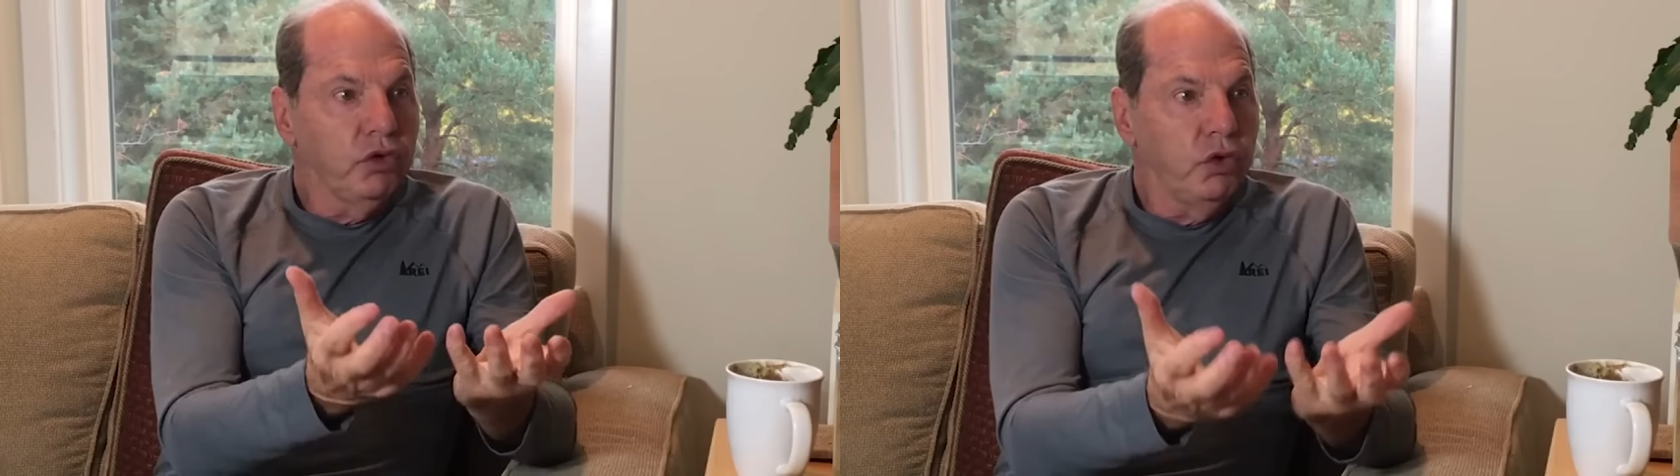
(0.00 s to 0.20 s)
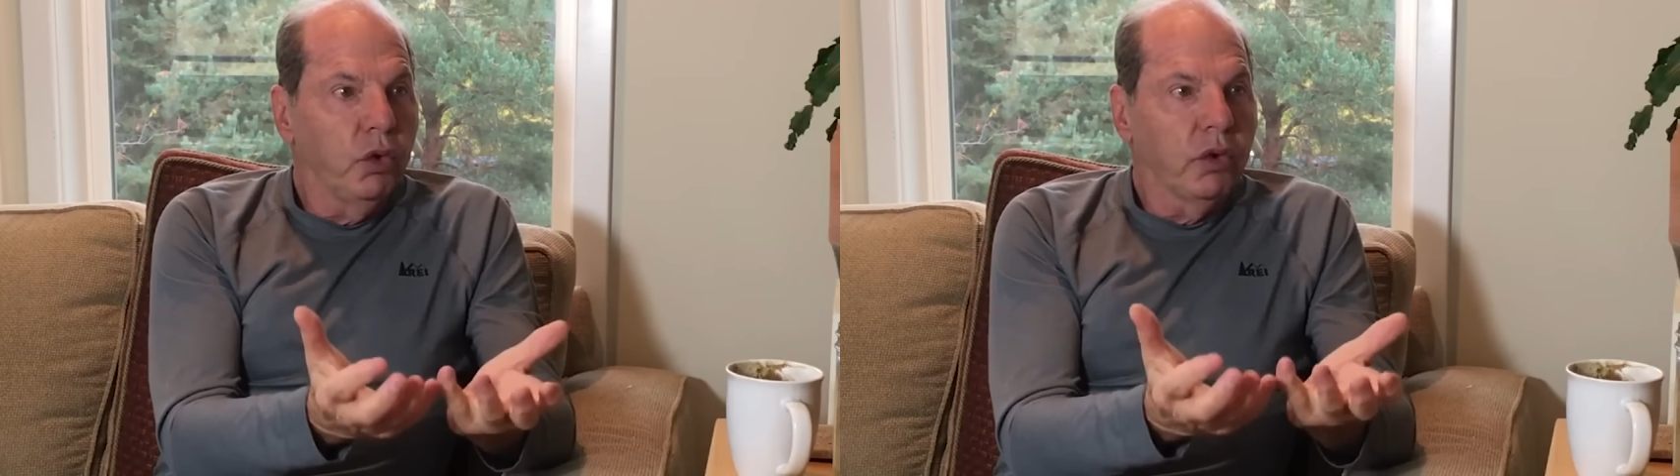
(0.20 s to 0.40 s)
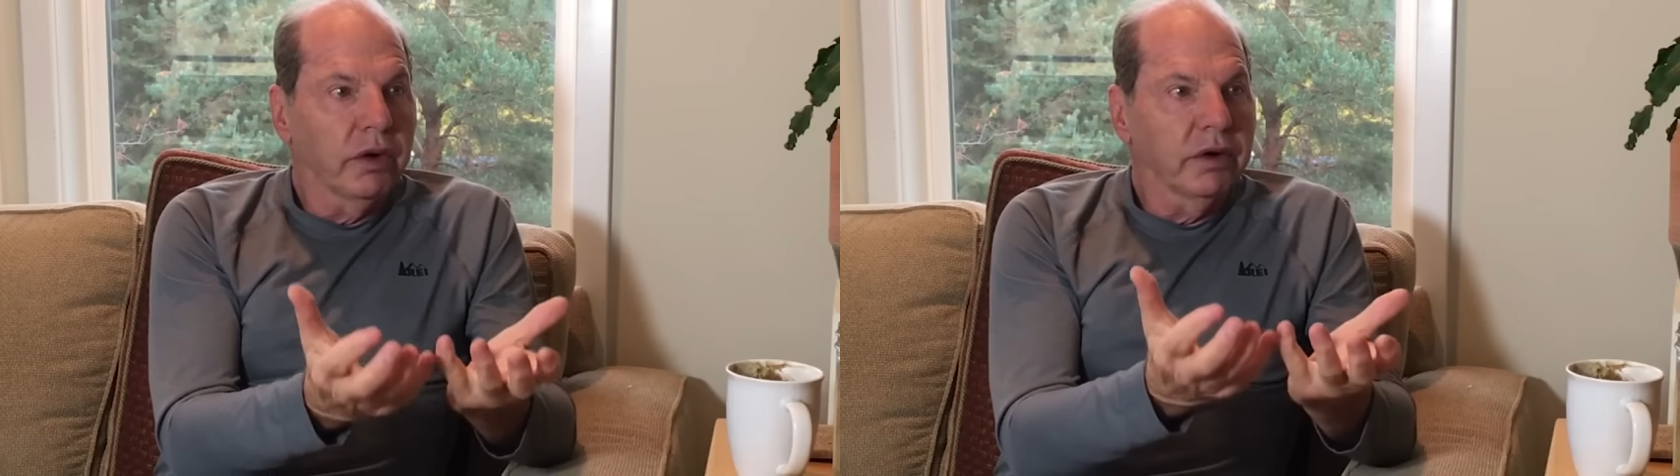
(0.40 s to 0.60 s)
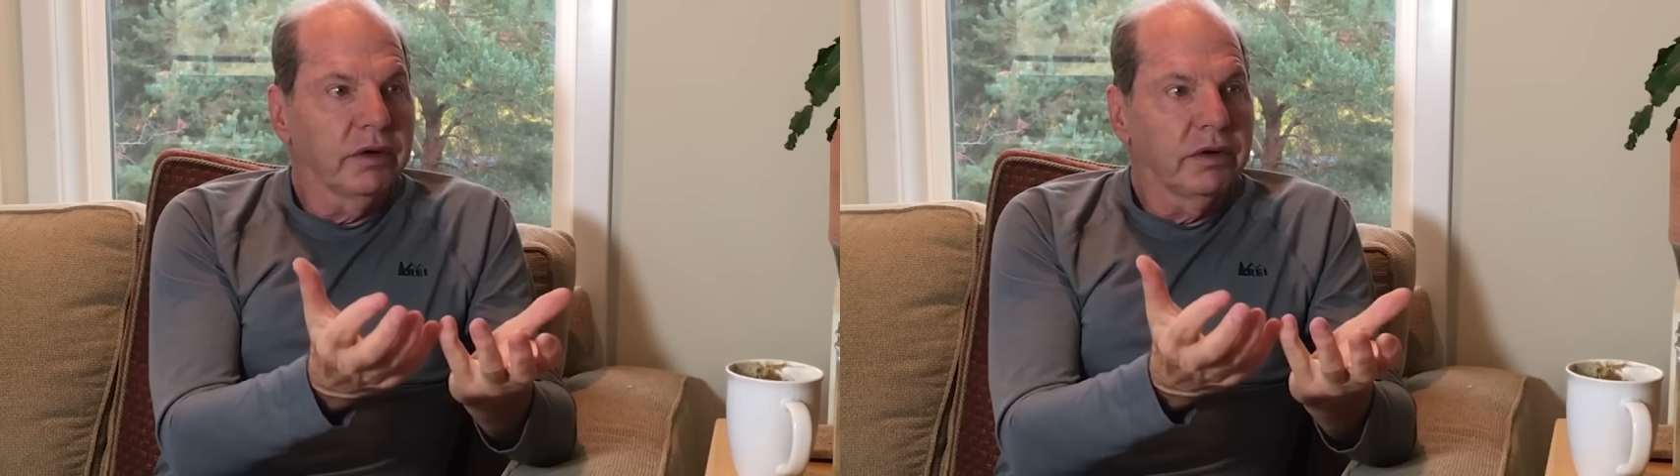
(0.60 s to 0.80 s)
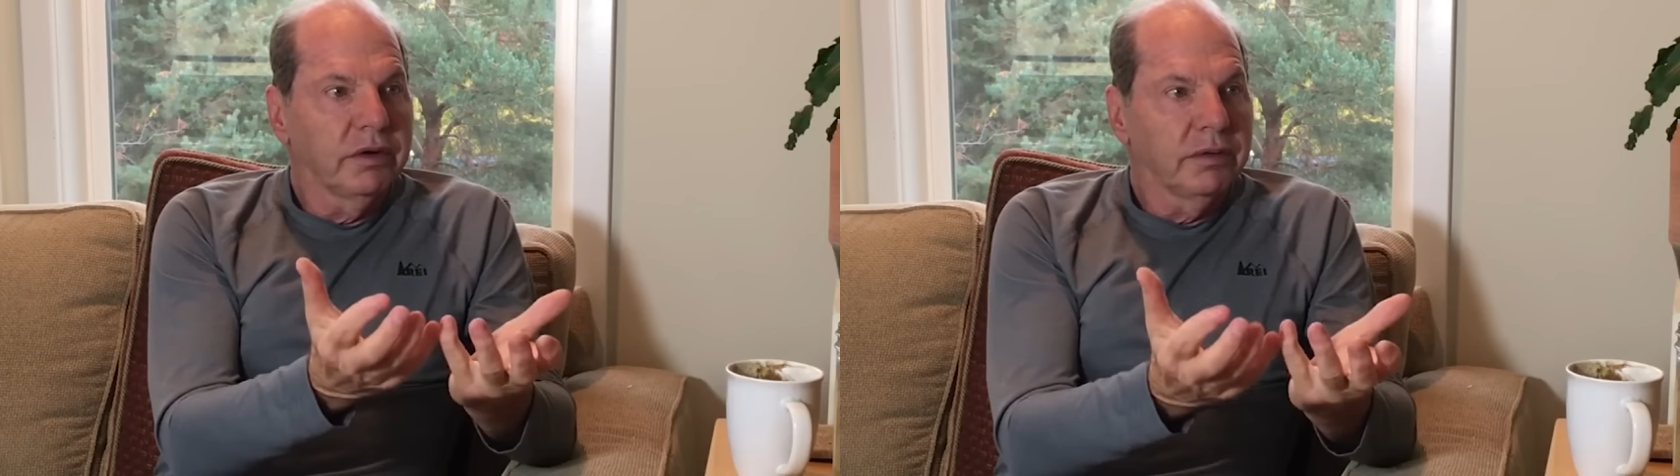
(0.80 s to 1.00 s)
your
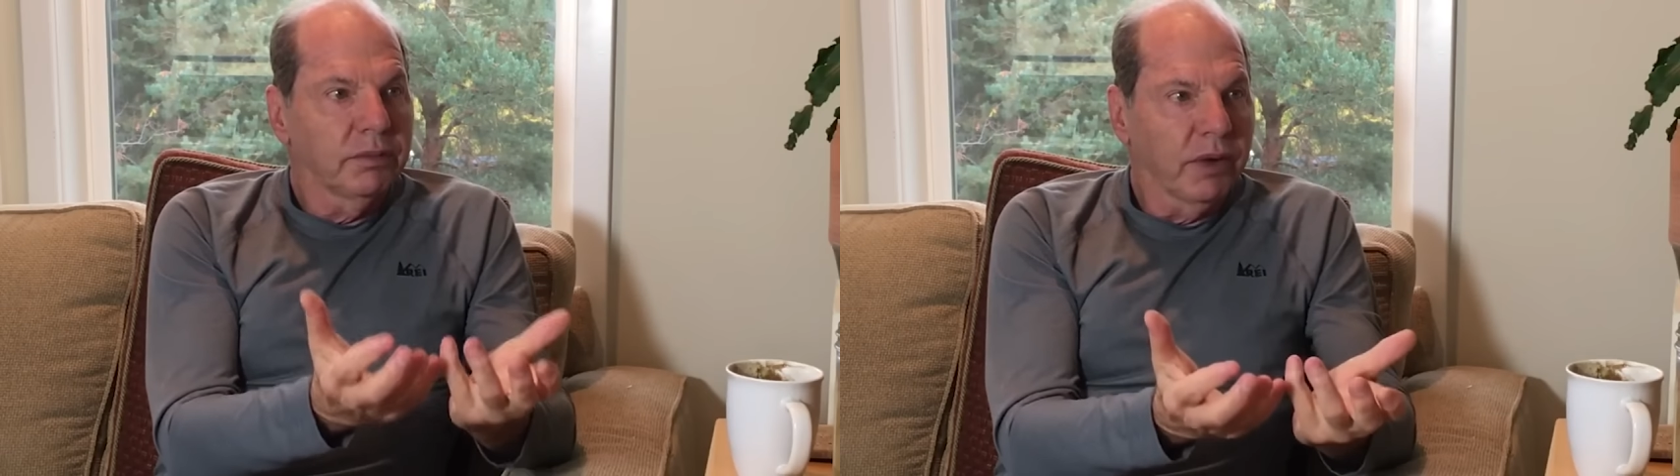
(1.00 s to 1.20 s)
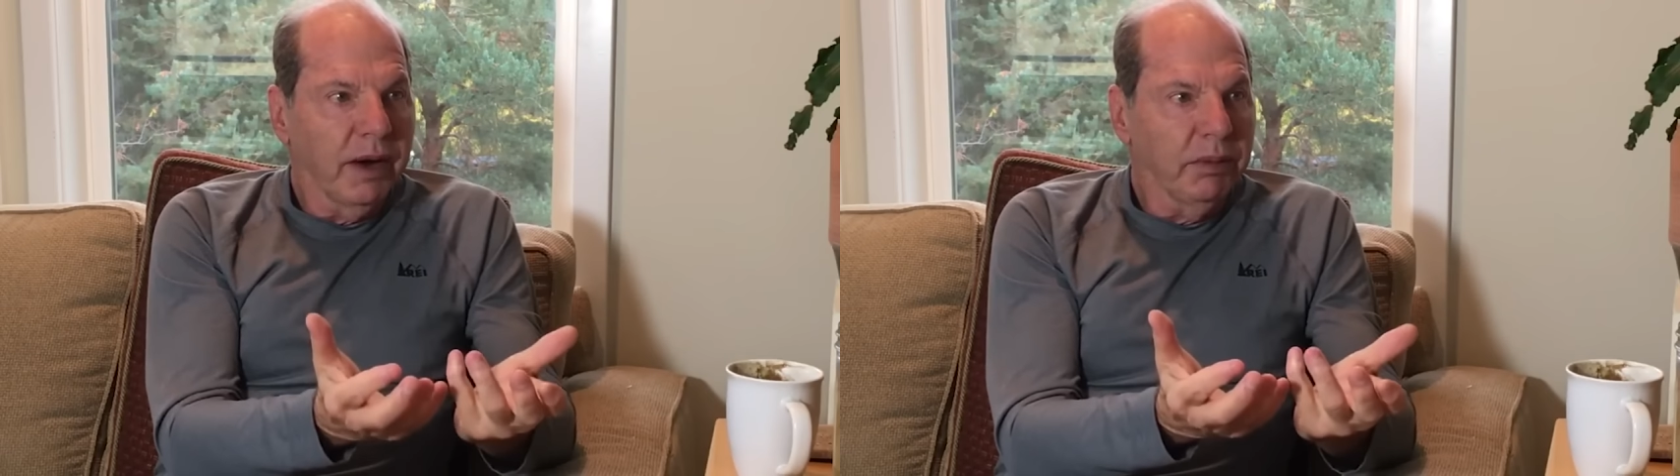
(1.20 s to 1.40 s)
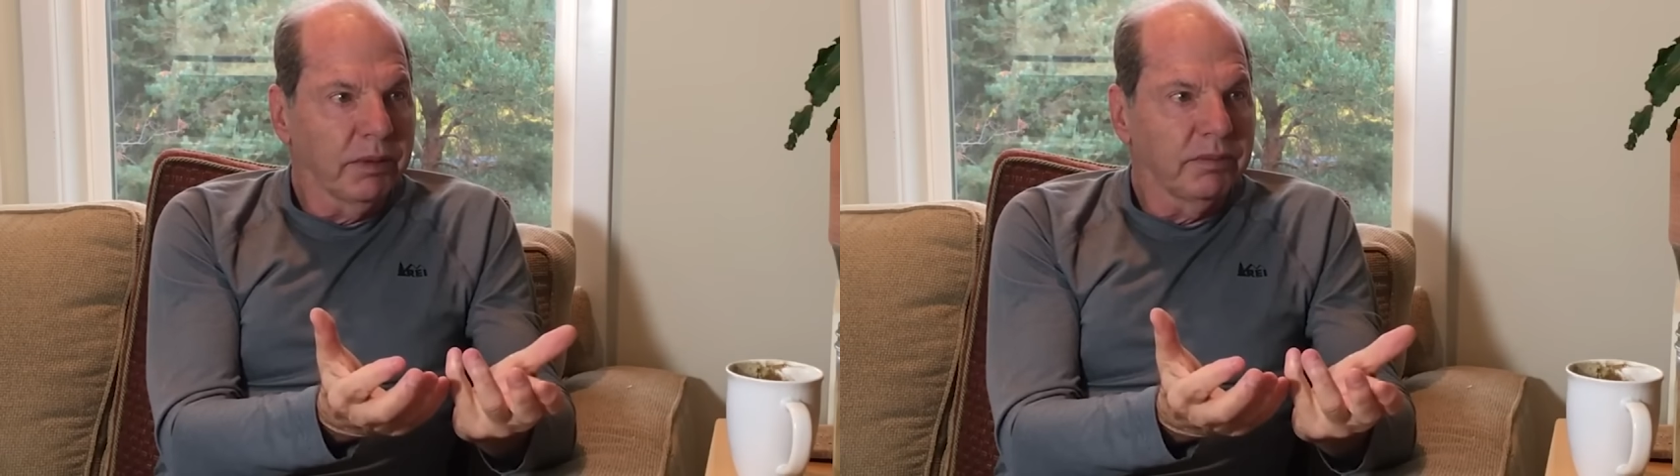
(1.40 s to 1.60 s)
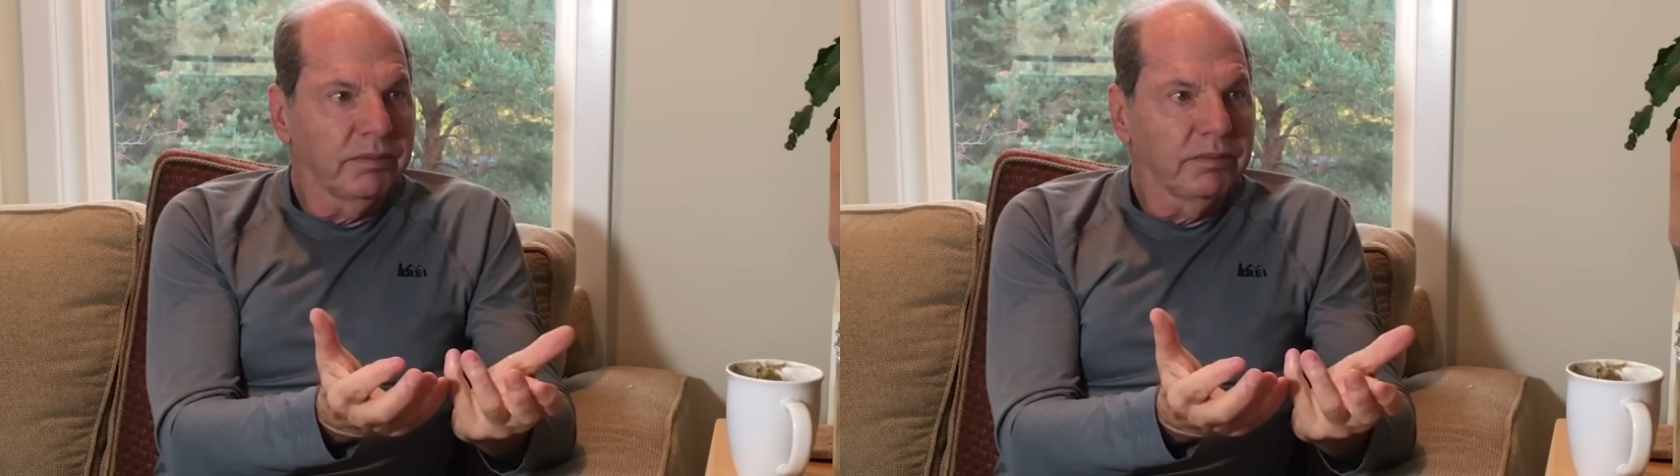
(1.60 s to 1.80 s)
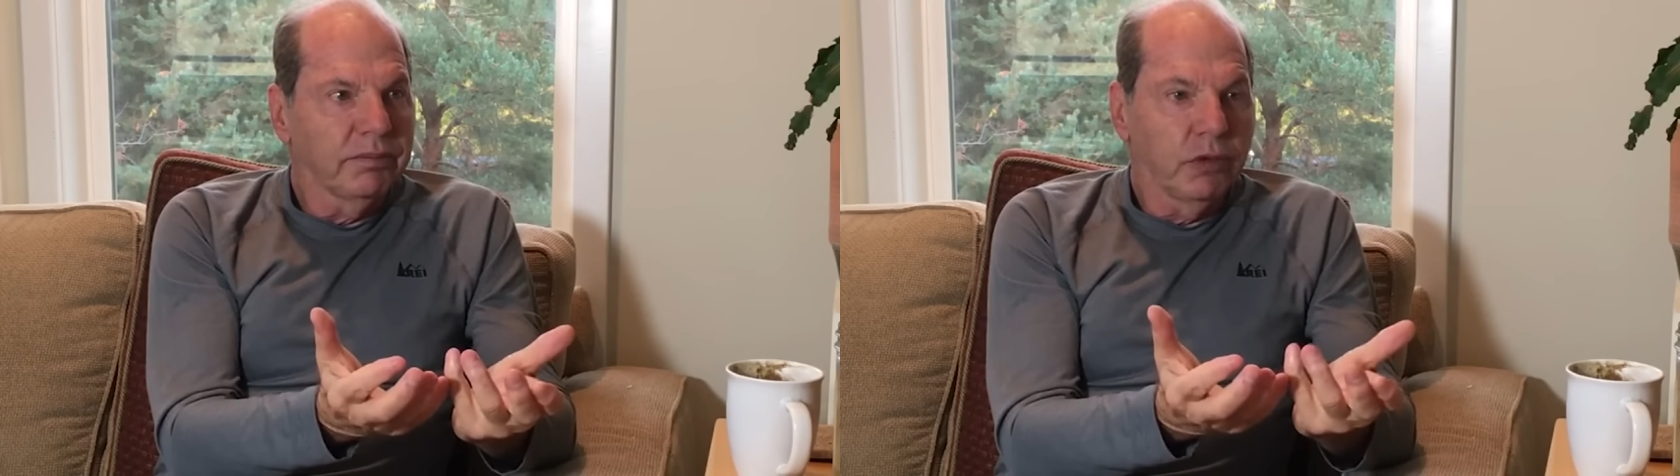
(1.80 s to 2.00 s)
problem.
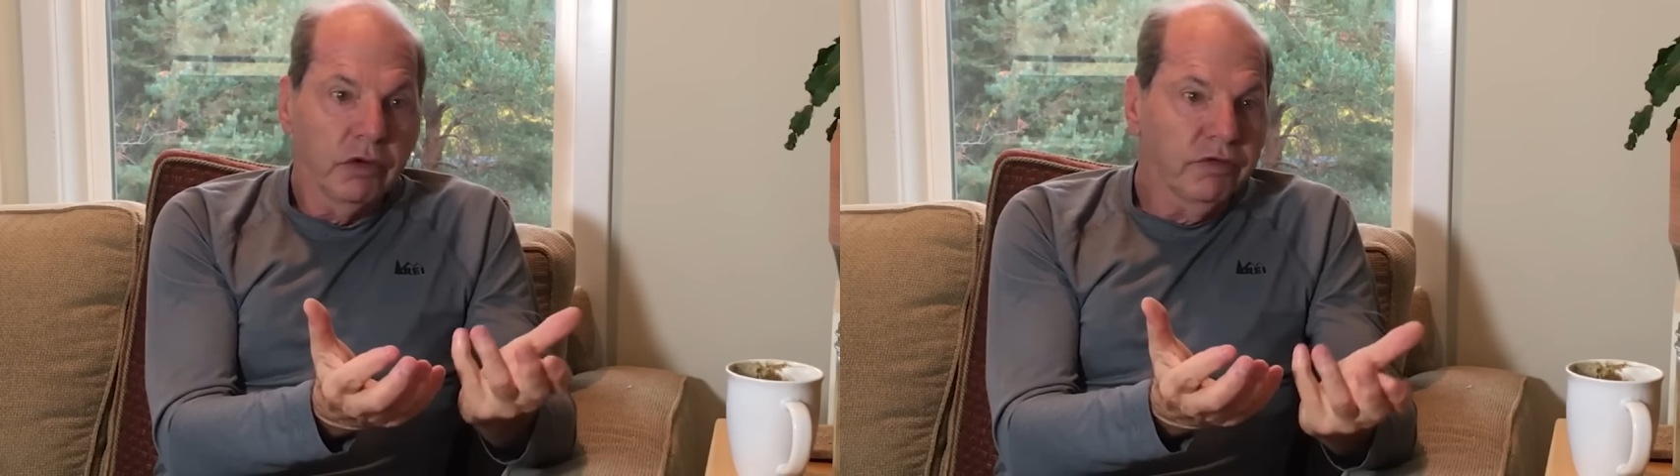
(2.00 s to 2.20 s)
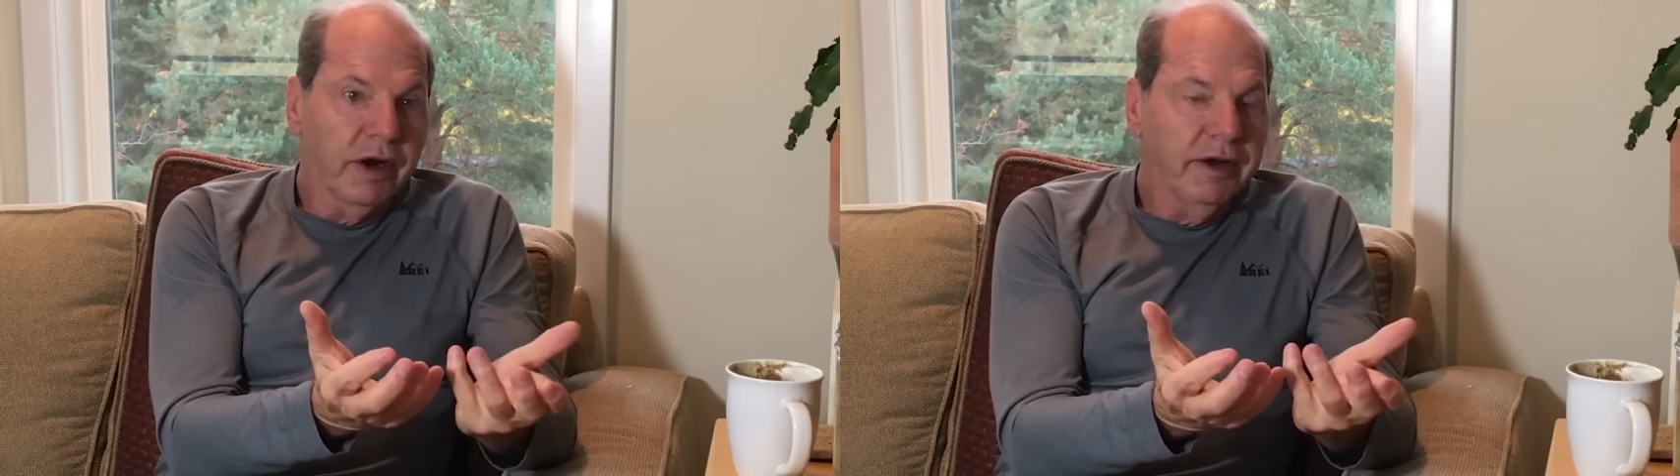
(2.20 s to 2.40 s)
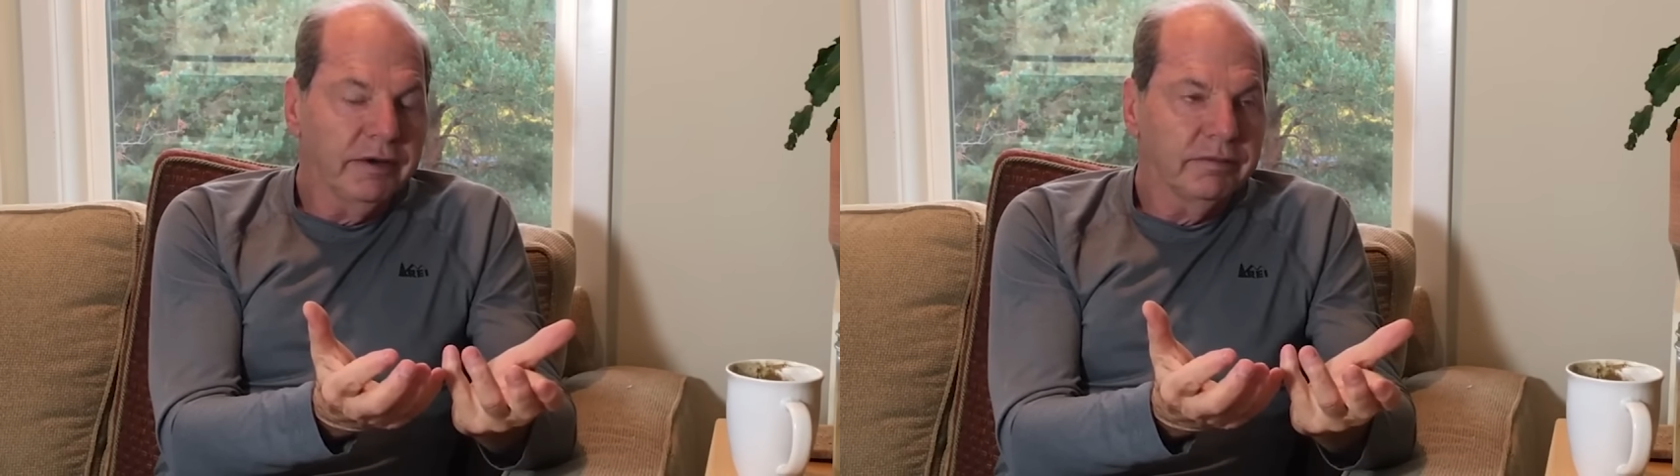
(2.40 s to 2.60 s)
You're fine.